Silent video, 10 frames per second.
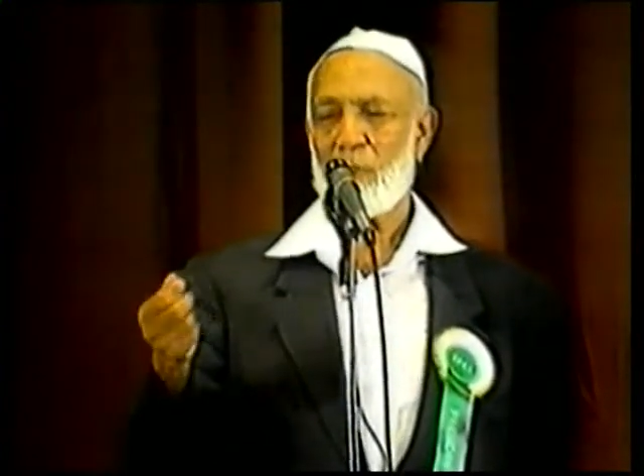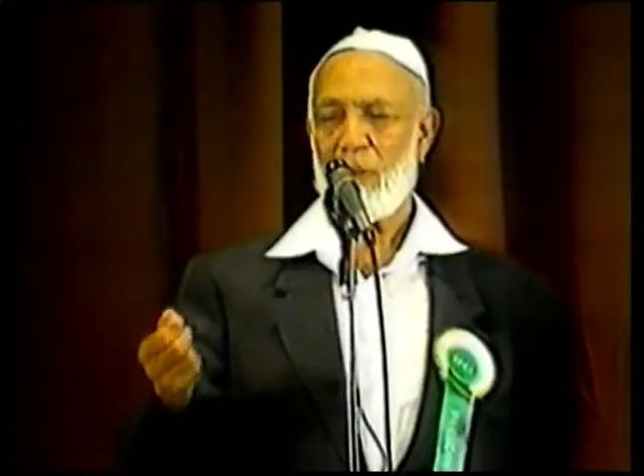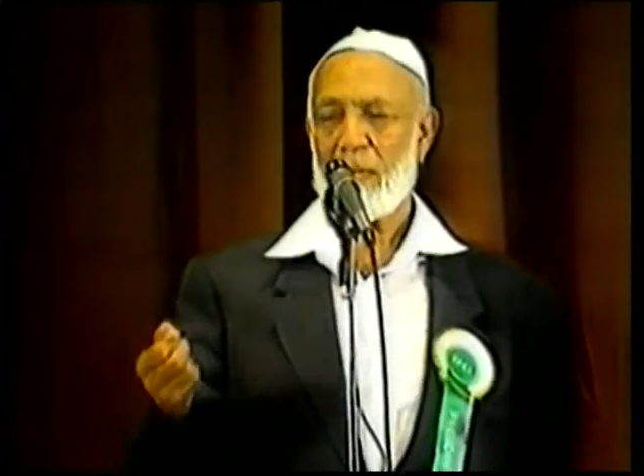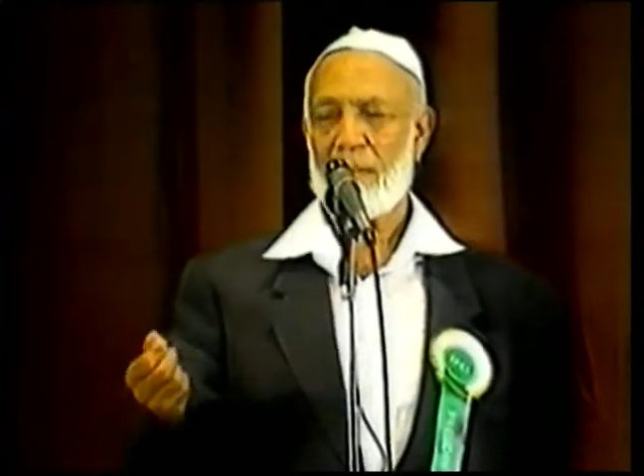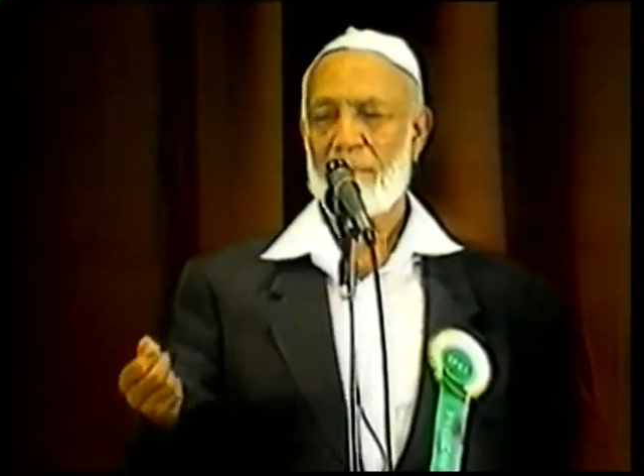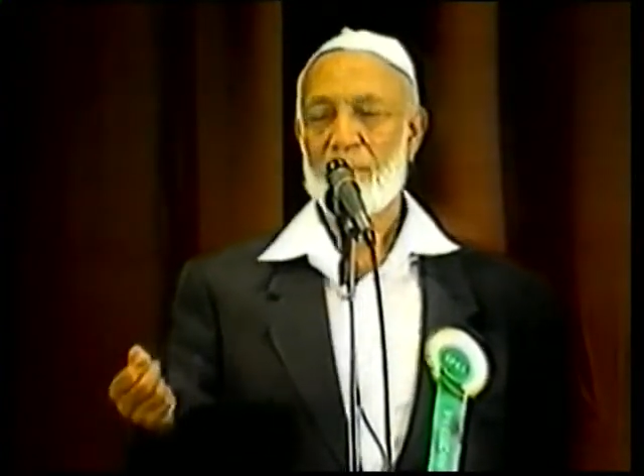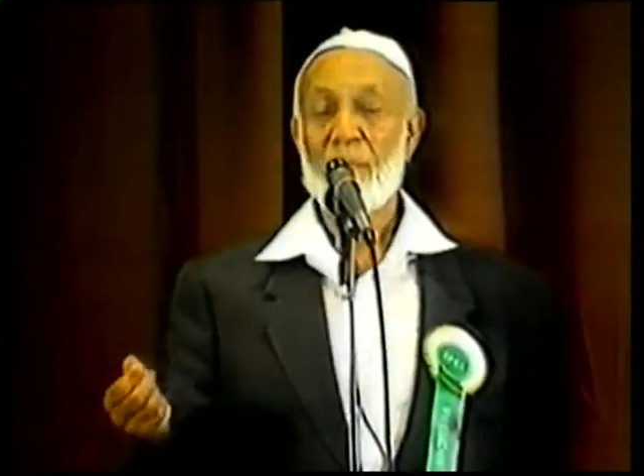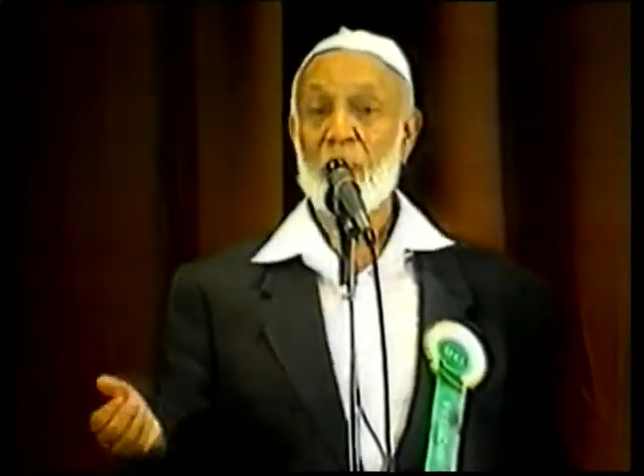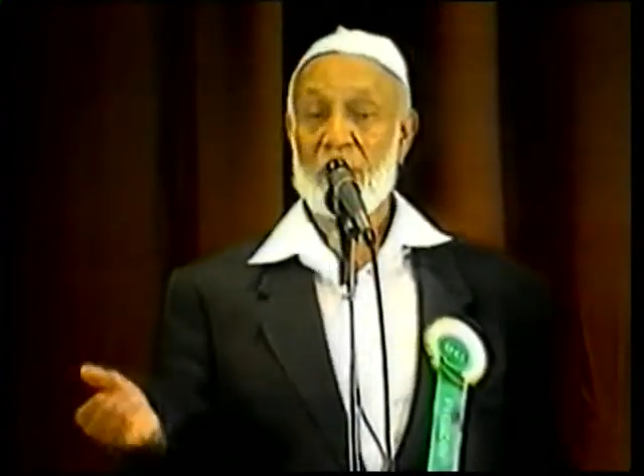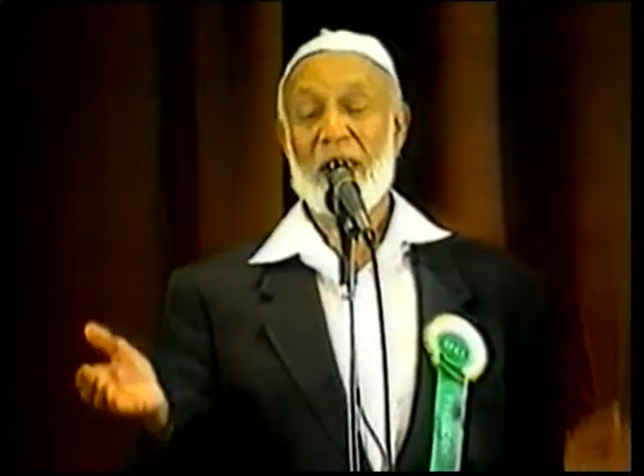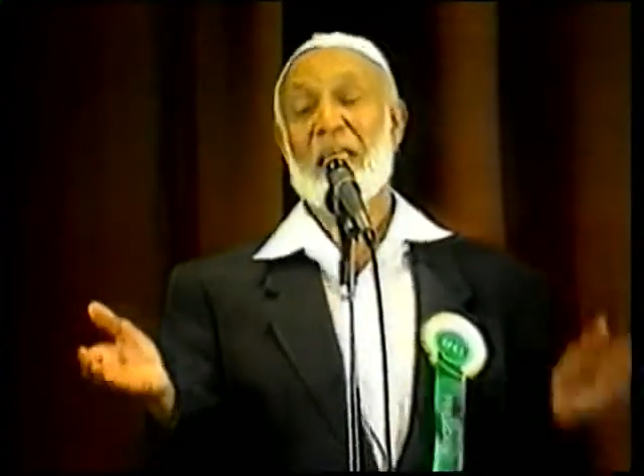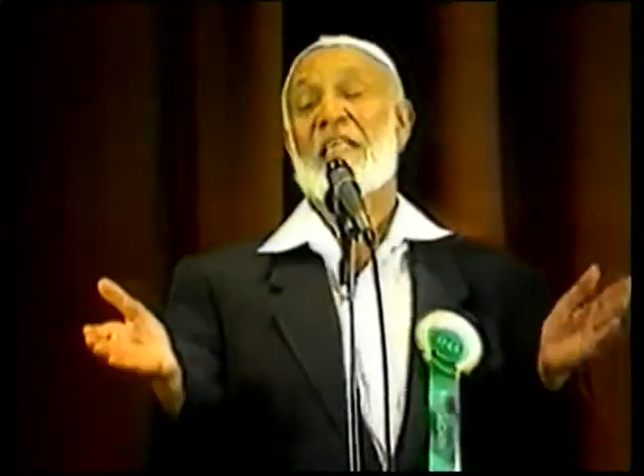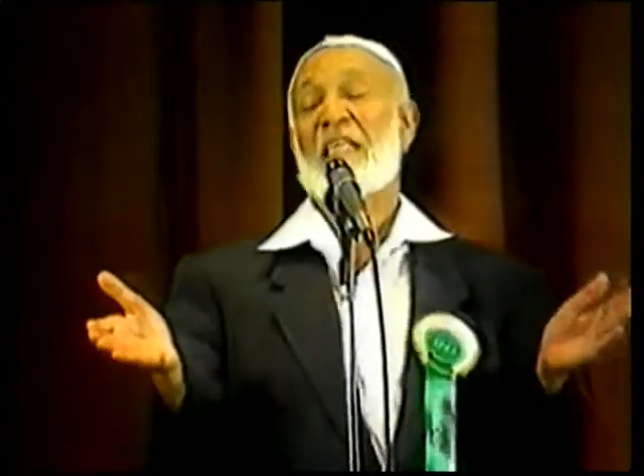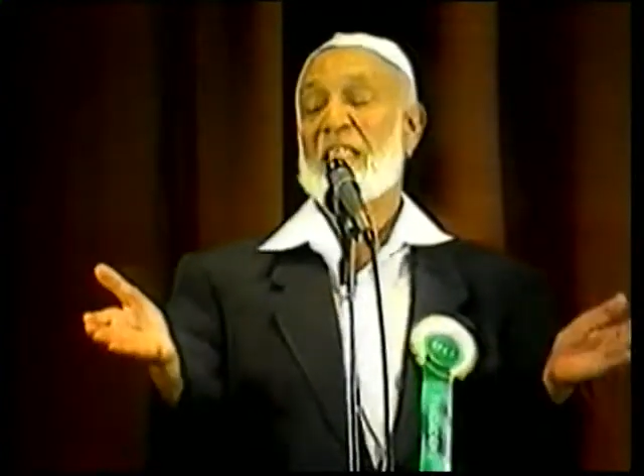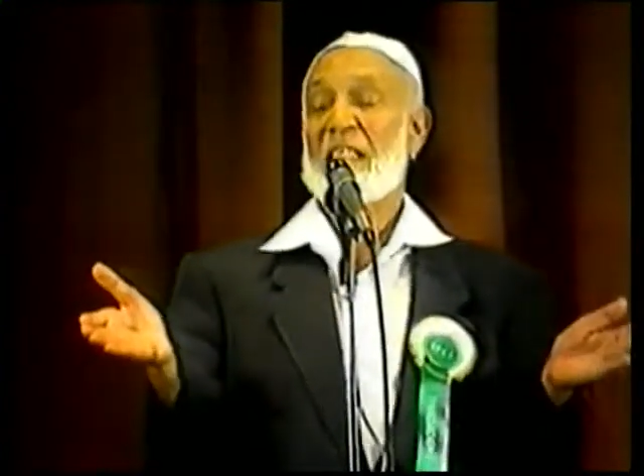in one. We say,
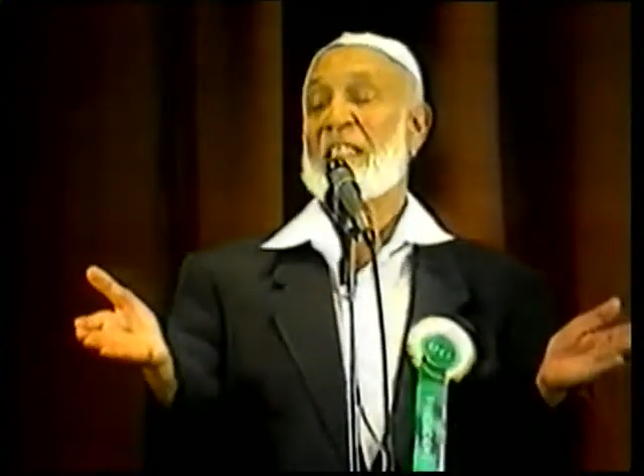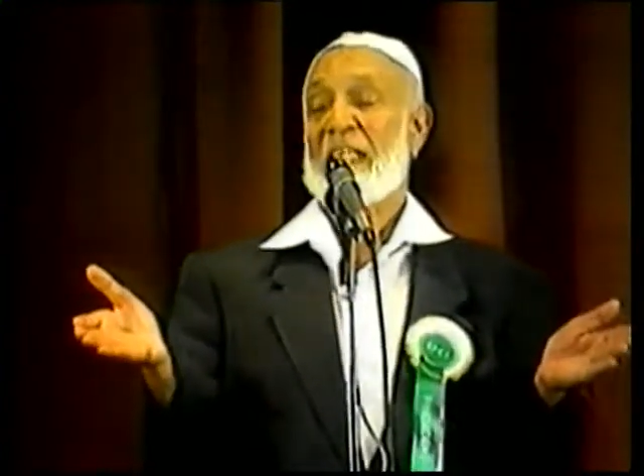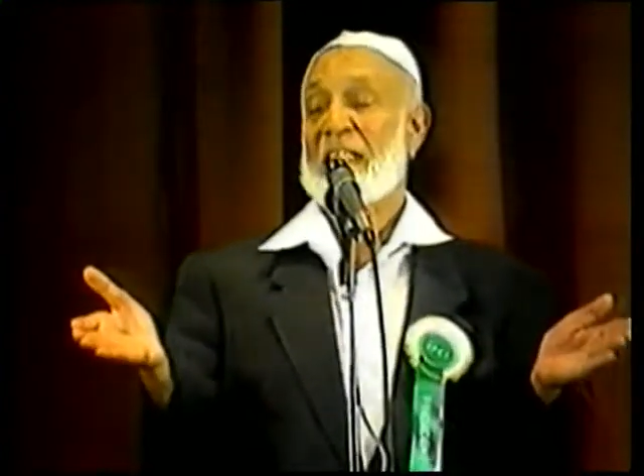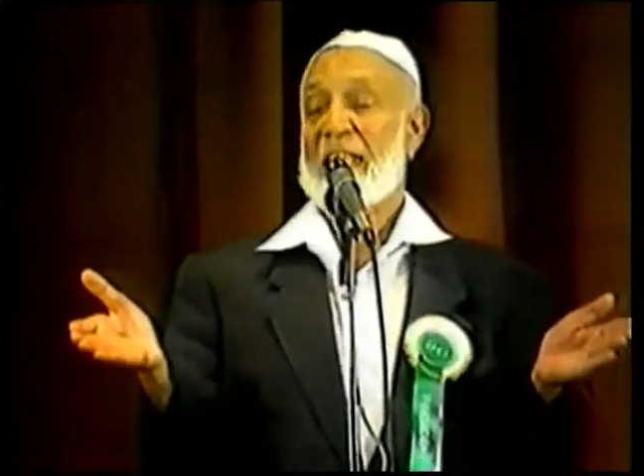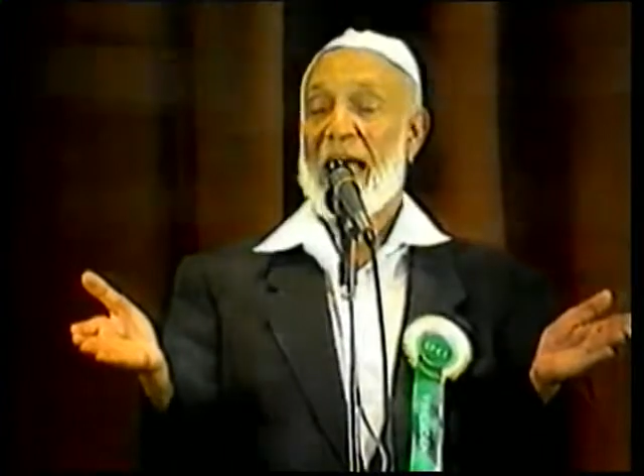did Jesus teach